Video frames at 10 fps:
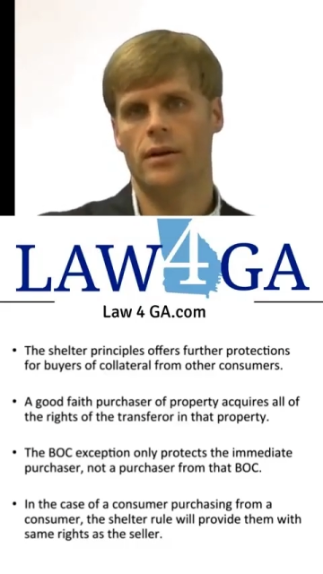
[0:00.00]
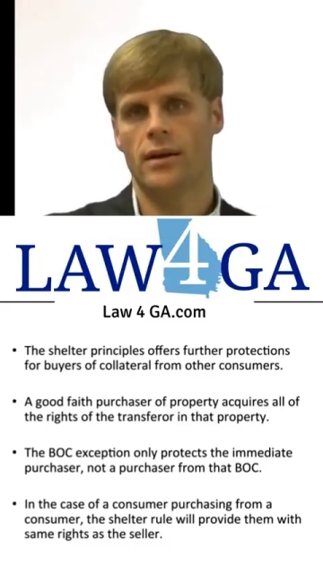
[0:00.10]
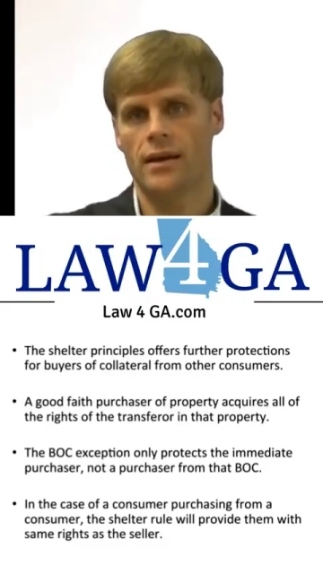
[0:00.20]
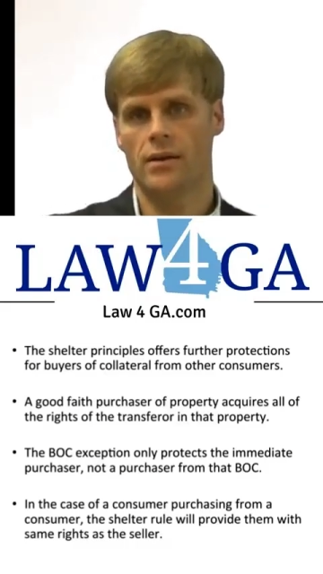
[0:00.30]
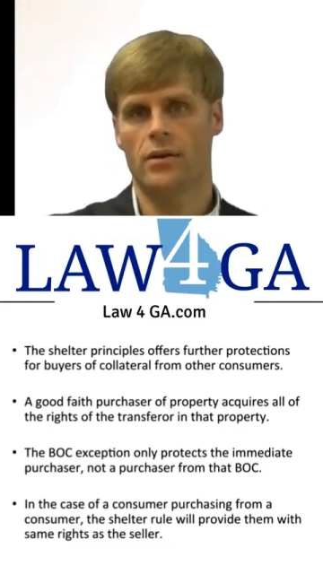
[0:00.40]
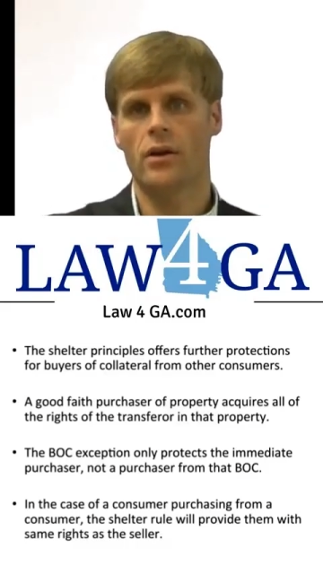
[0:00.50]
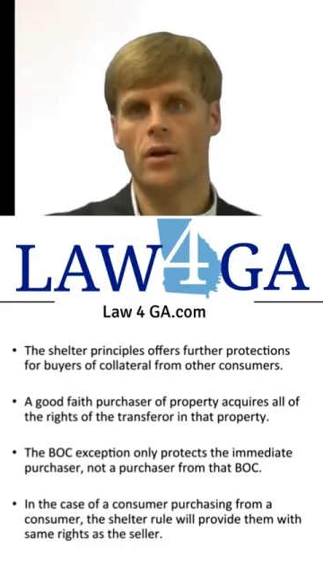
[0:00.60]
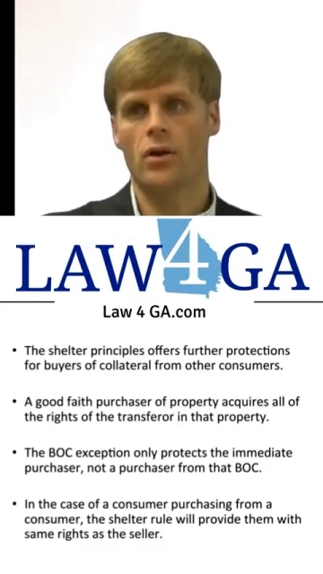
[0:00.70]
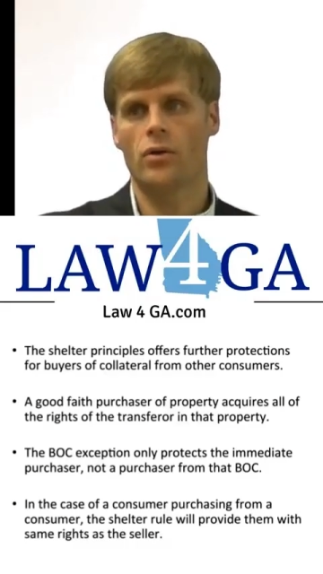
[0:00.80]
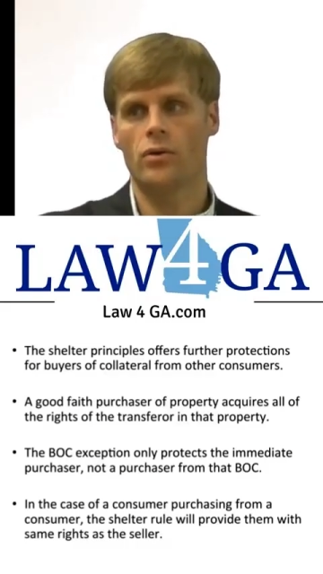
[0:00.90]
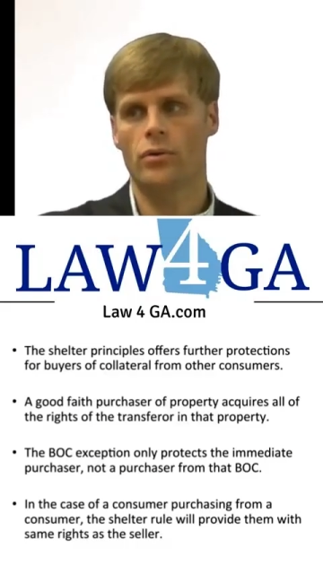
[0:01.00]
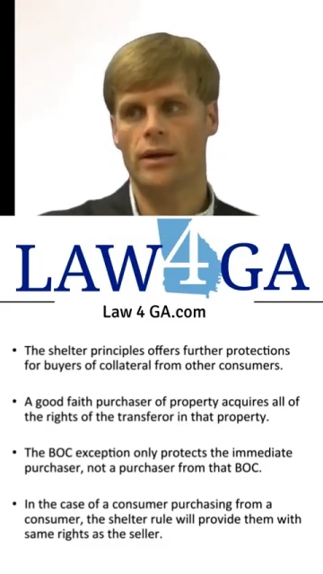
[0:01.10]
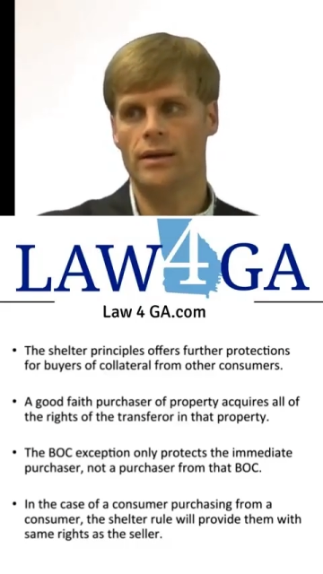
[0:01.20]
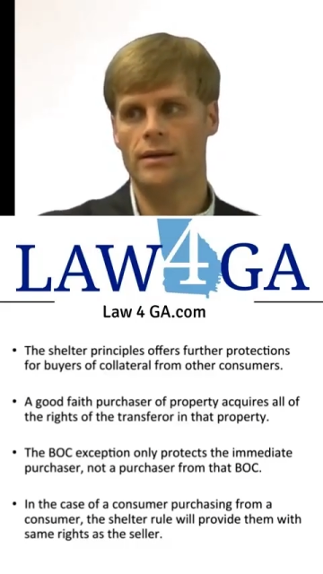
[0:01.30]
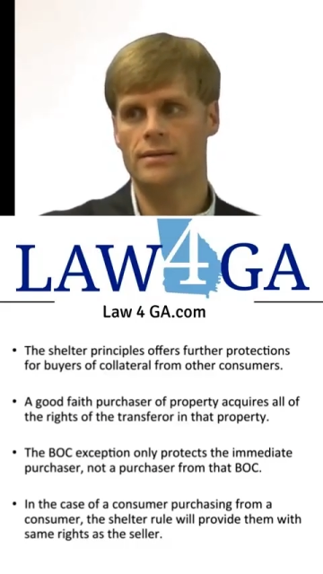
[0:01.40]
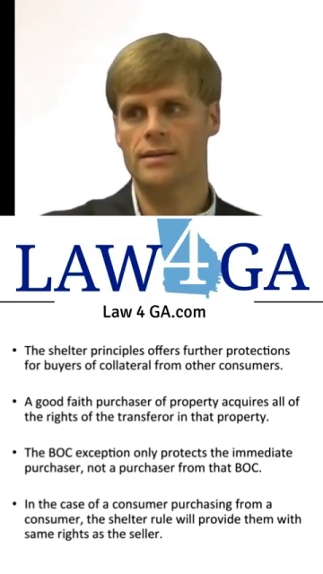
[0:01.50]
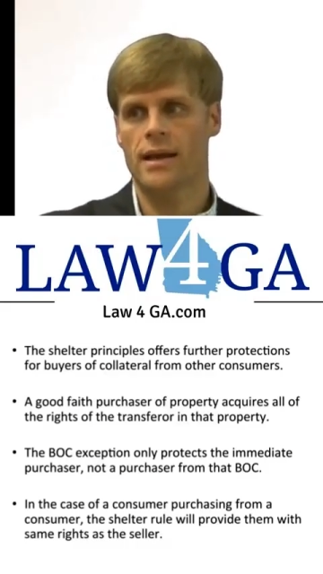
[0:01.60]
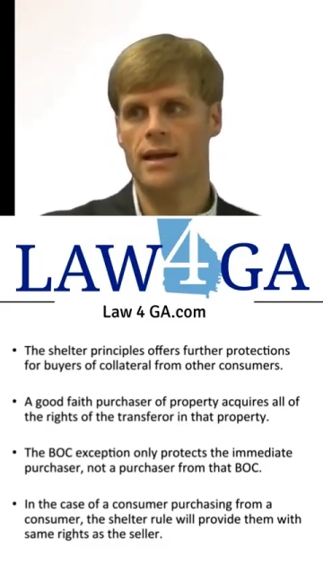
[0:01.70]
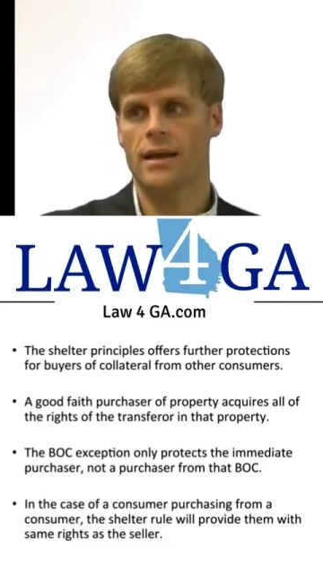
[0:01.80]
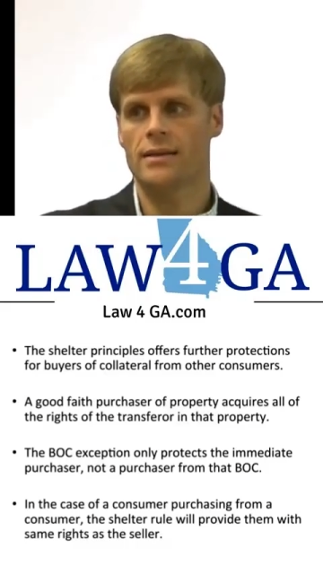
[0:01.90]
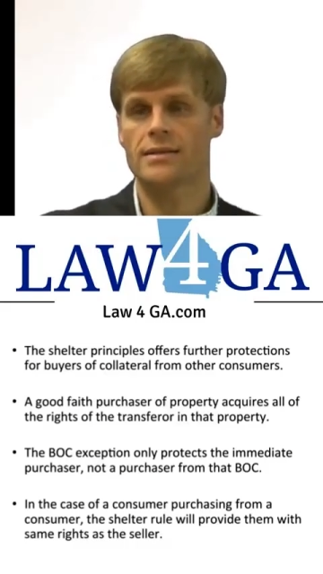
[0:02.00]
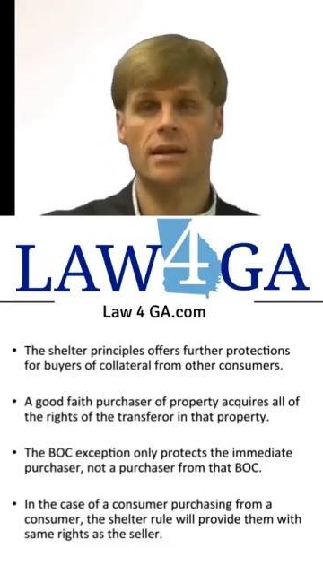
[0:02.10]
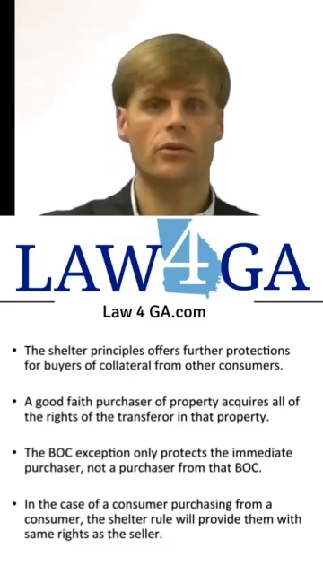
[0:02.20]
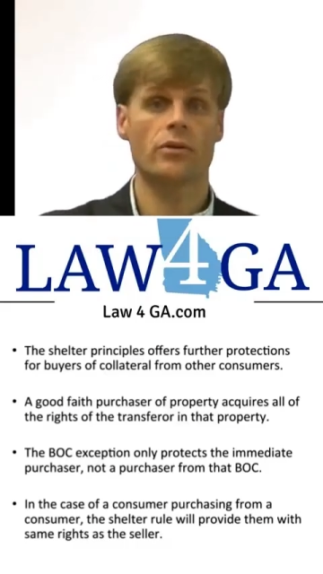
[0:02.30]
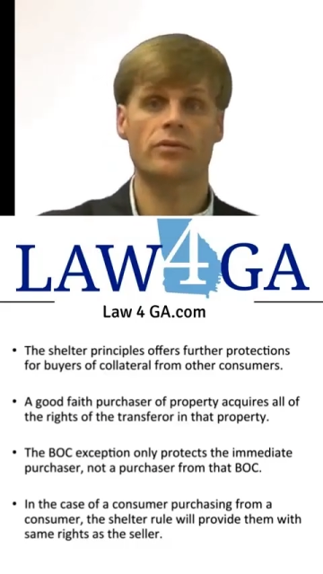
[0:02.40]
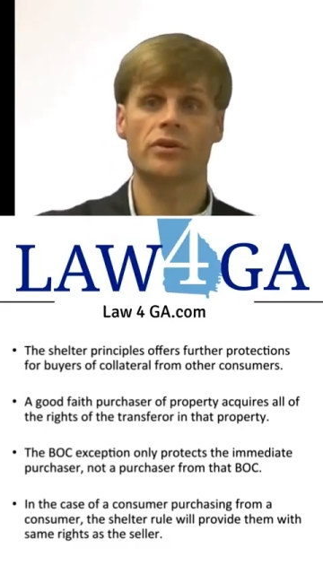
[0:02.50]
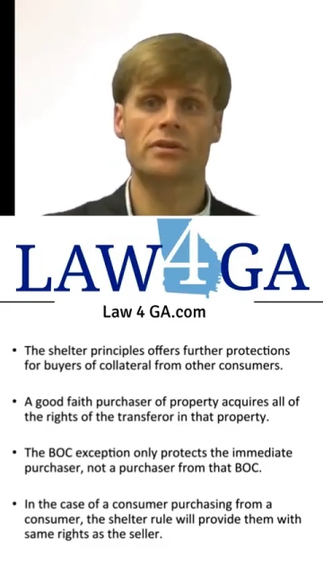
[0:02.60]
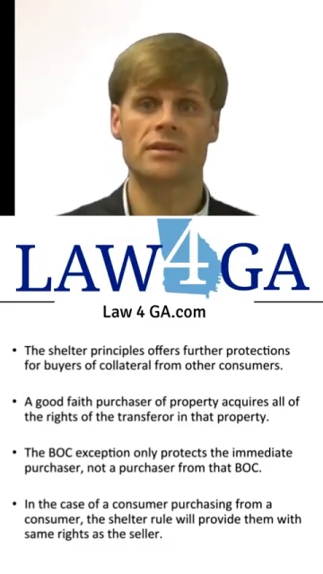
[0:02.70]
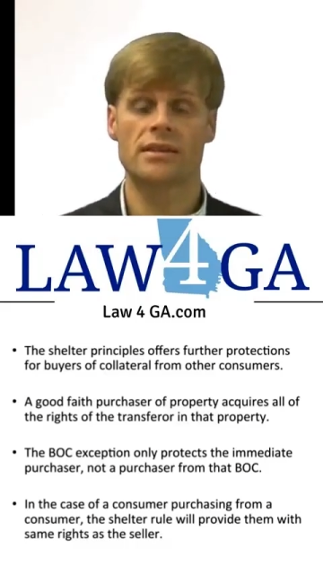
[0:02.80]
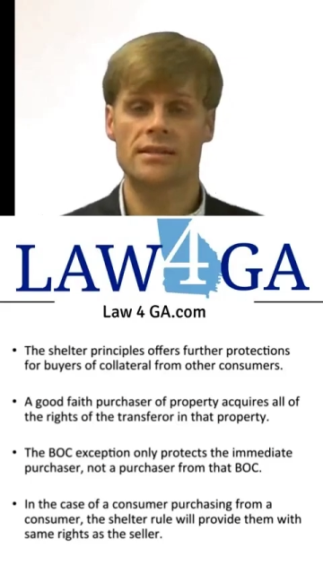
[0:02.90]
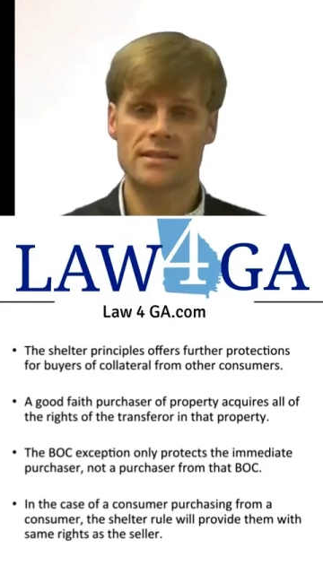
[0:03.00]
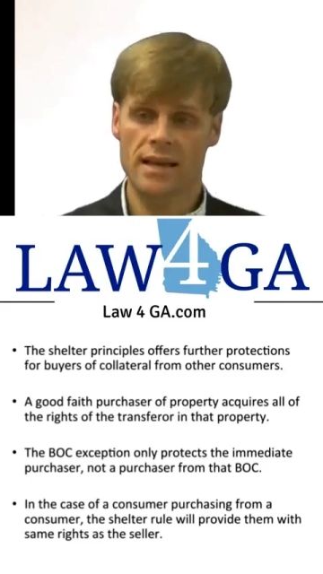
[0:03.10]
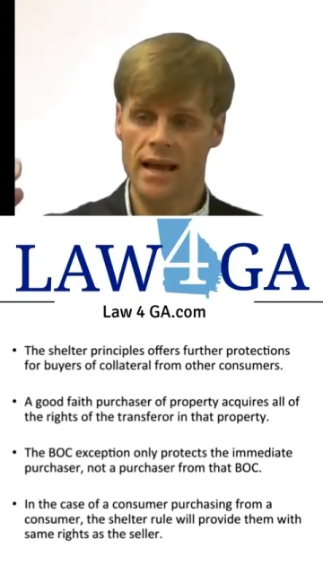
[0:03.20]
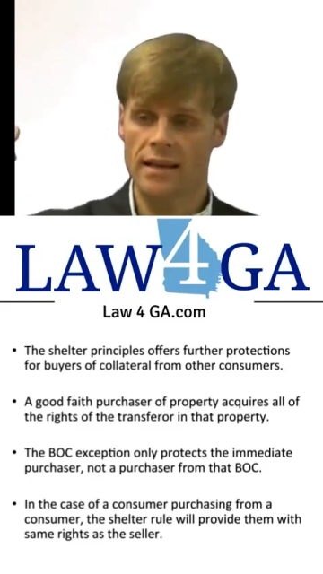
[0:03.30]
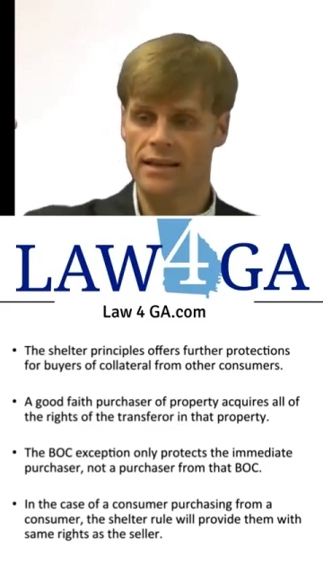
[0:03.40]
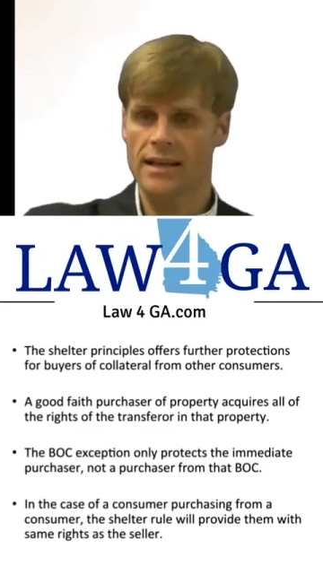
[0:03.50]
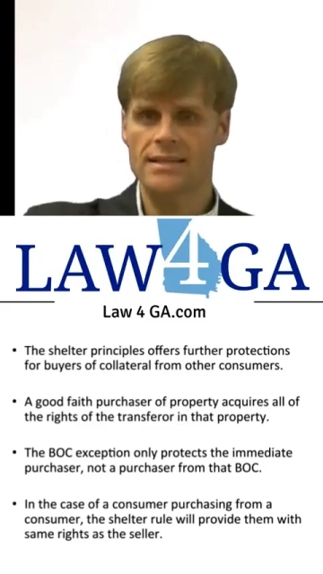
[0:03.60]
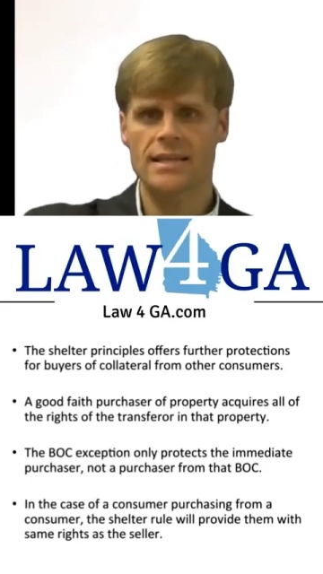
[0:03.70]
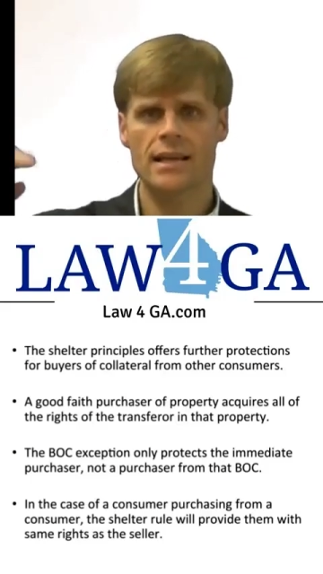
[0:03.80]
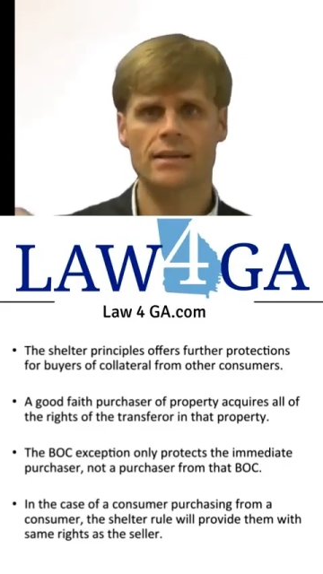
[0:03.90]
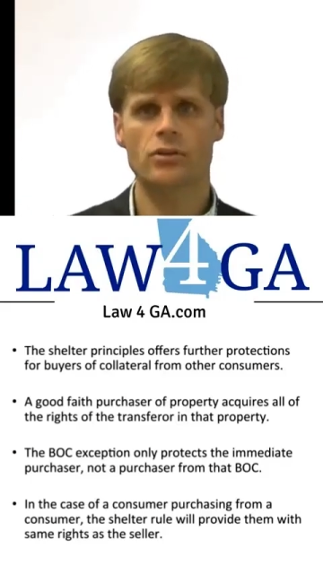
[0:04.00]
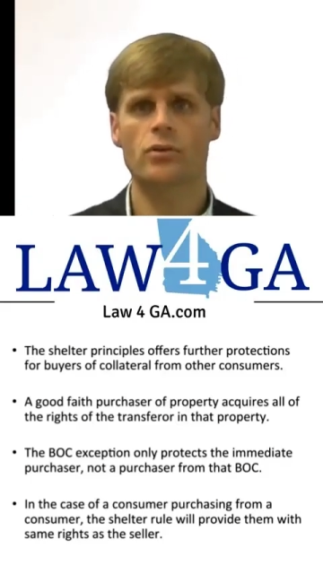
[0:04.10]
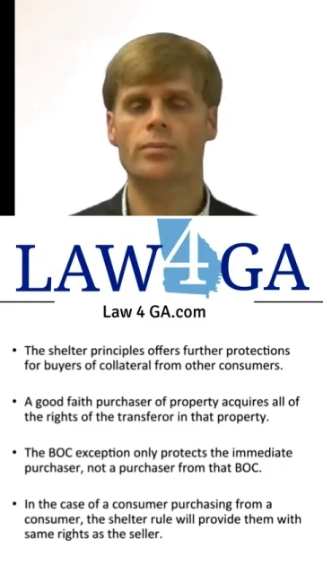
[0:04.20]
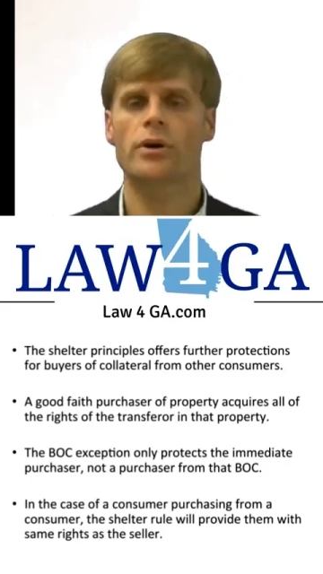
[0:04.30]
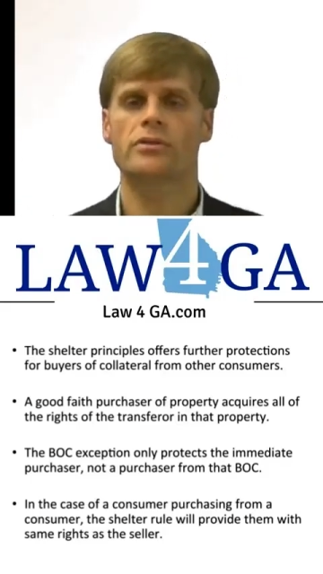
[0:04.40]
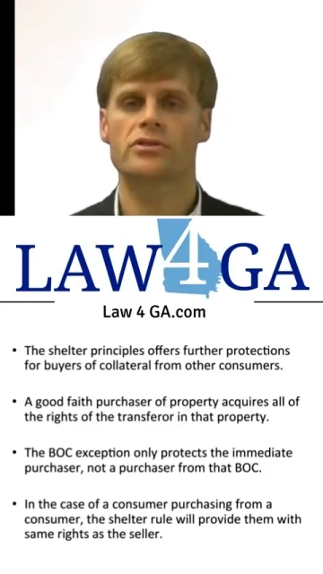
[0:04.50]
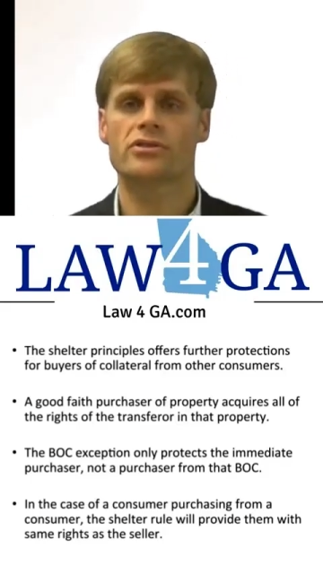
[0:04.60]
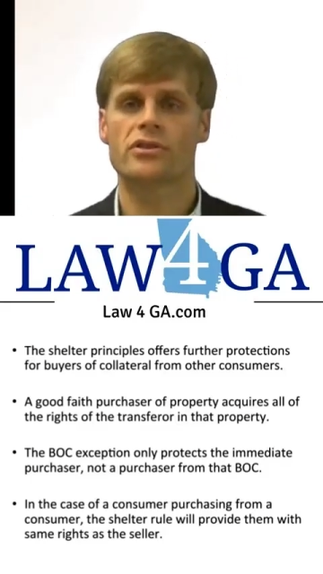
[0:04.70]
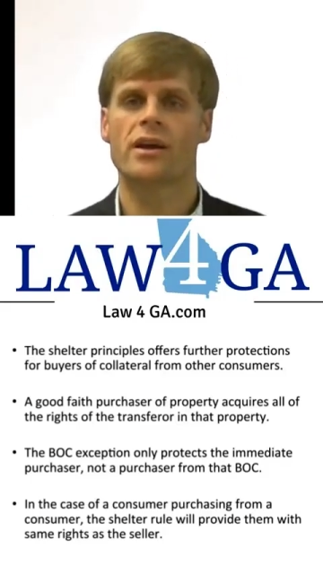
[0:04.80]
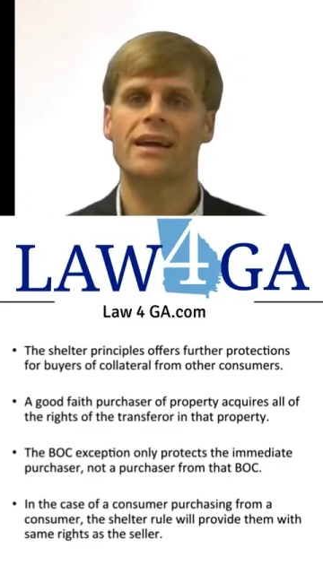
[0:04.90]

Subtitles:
here who is a seller of goods of this kind, and they sell it to a purchaser